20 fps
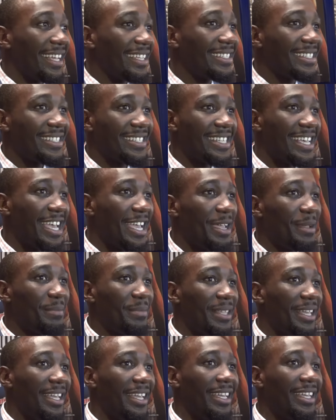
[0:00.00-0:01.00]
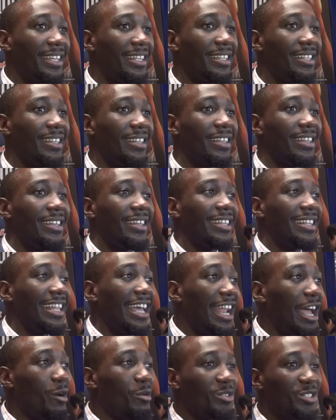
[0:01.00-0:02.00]
That's the same thing
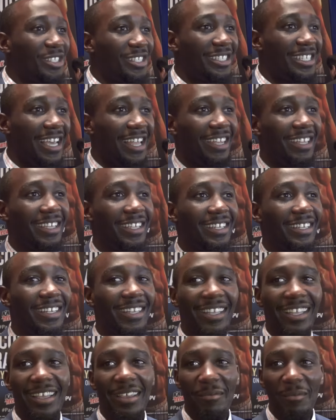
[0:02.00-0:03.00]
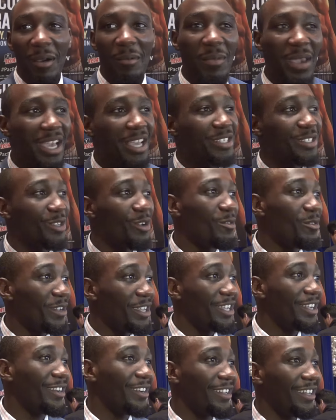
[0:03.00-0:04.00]
that I was telling my man's over
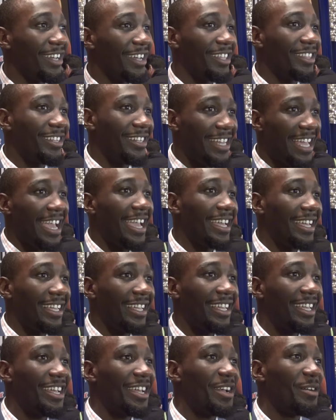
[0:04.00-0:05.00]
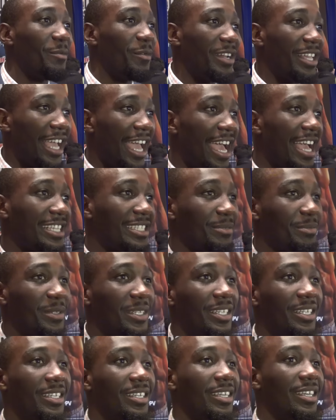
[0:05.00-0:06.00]
here the other day when he asked
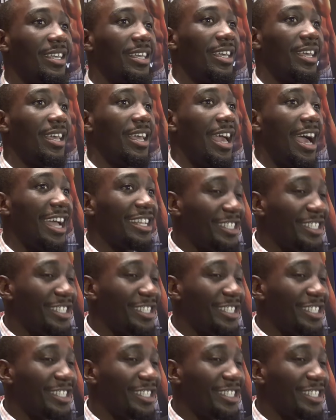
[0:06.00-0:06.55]
me. I